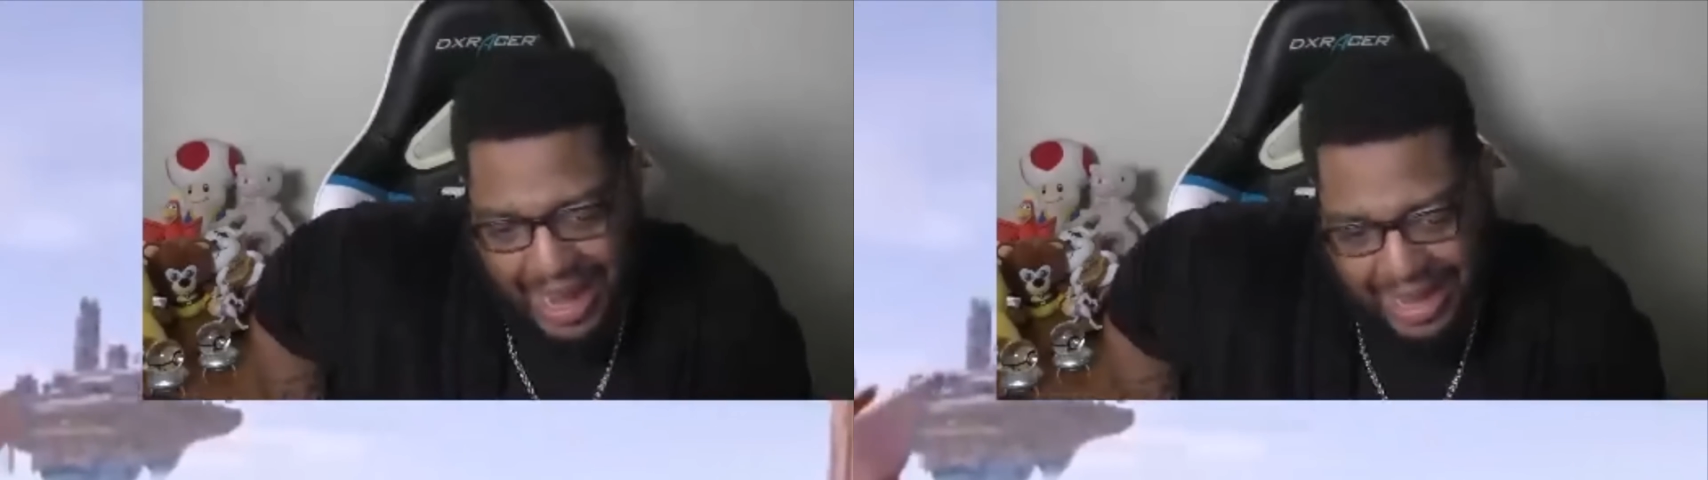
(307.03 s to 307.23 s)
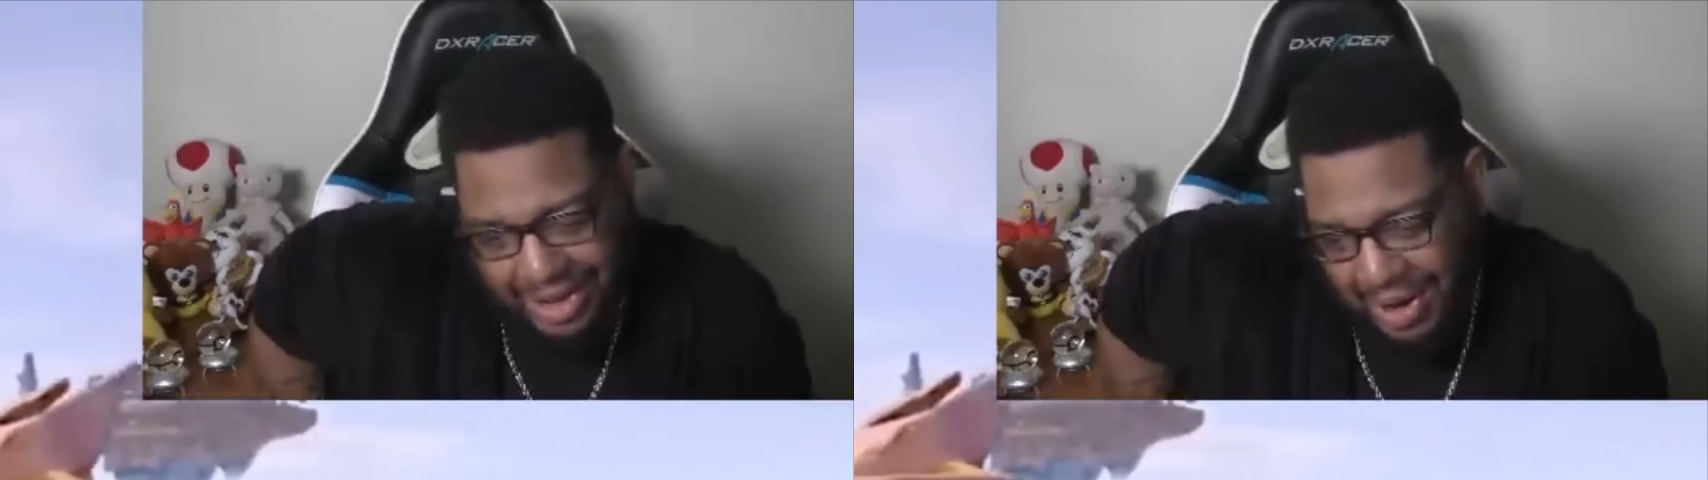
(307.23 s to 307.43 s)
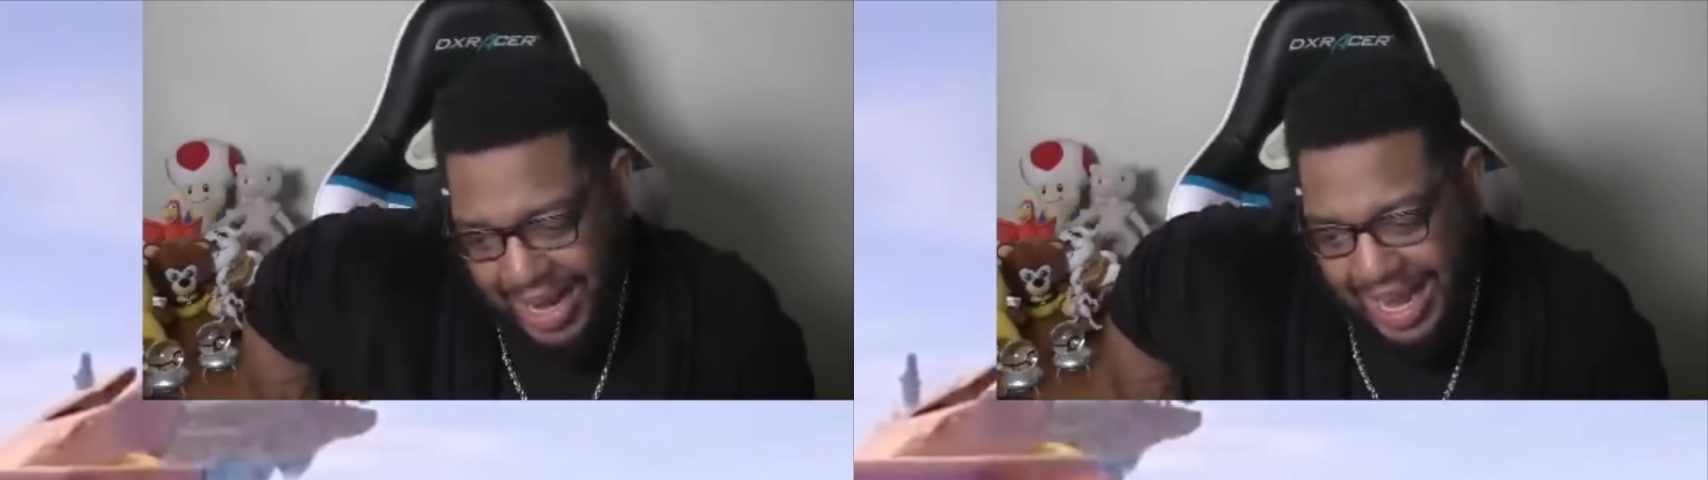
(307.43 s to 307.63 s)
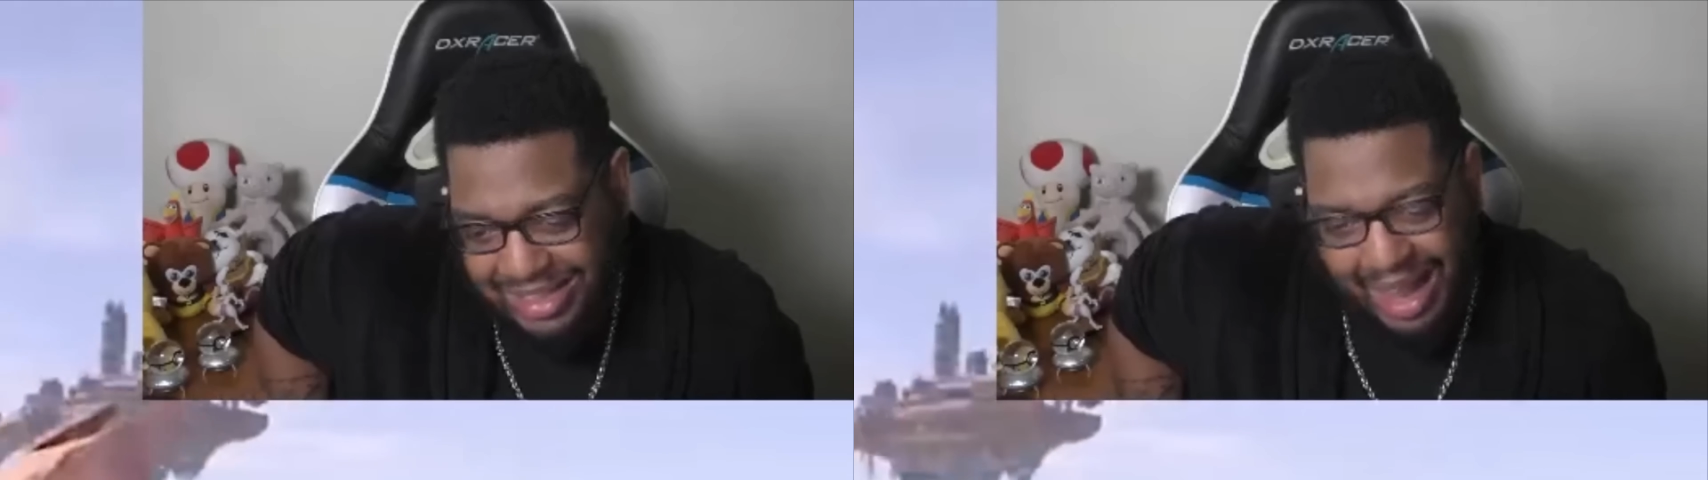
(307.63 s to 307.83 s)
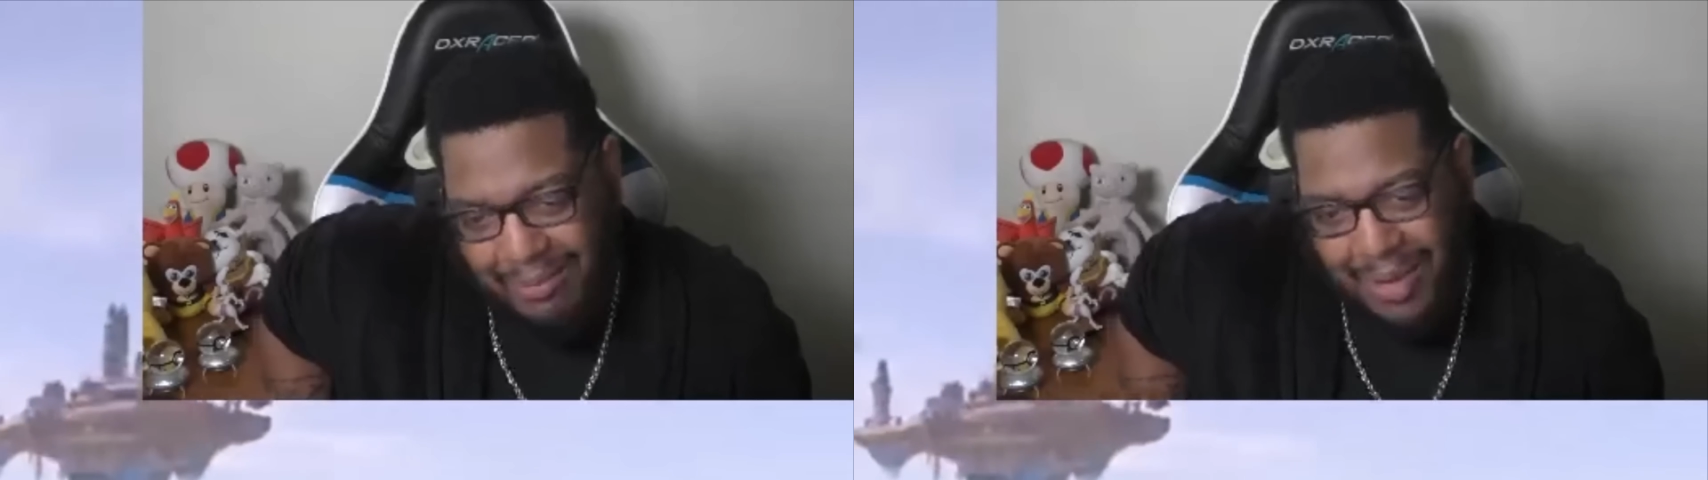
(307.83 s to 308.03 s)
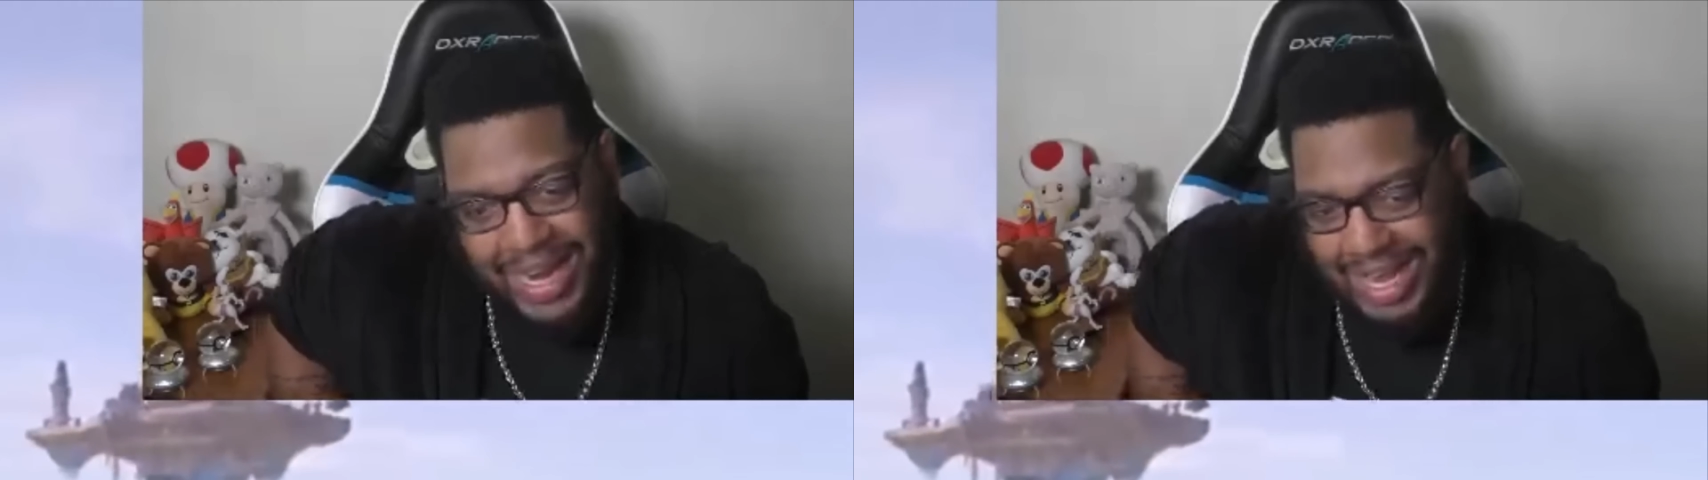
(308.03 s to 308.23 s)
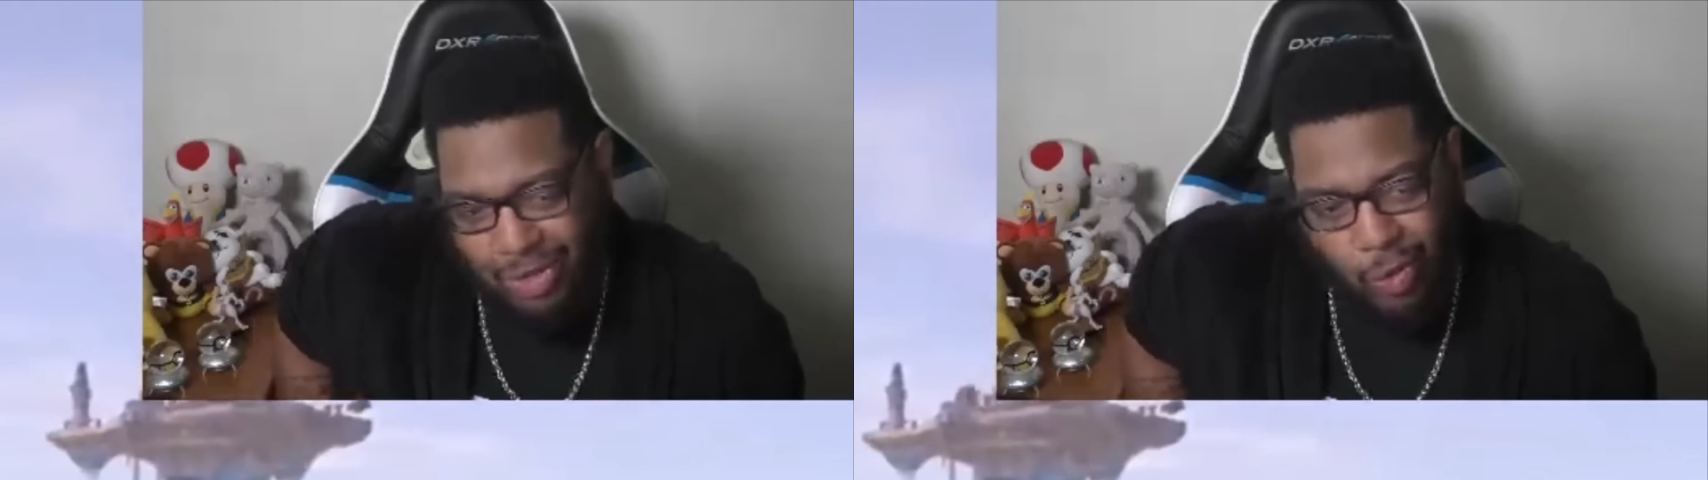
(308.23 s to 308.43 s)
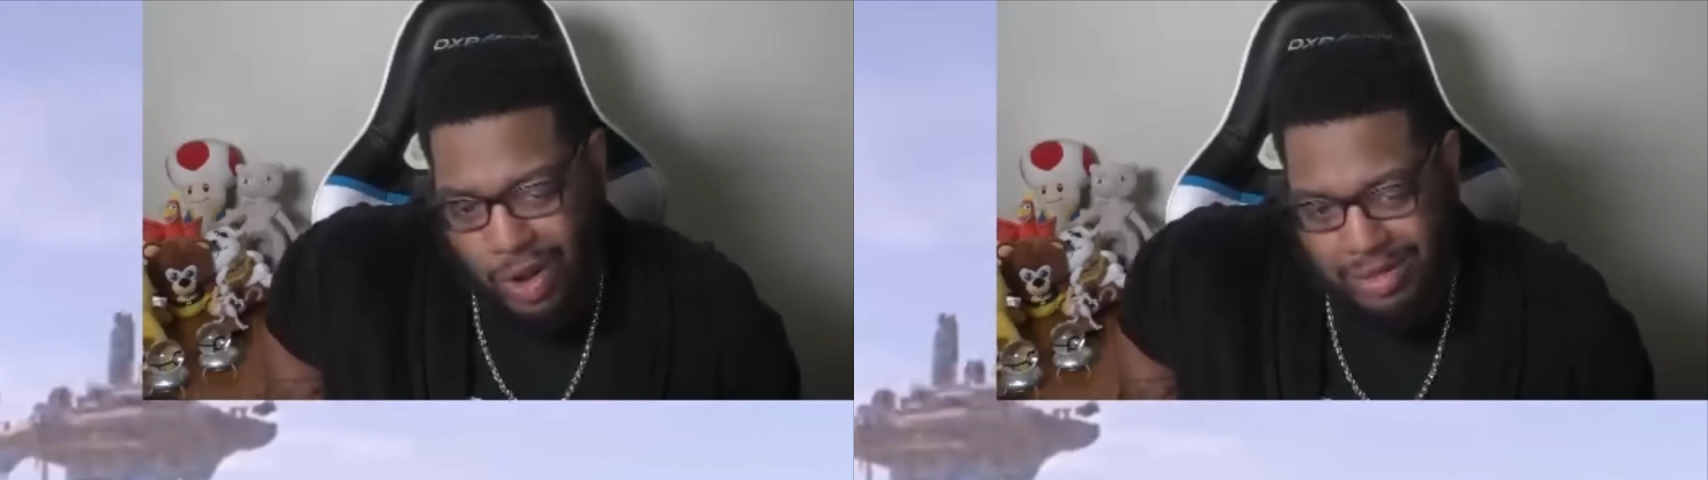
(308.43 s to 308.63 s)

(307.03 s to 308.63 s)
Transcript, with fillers: I you know I got top I got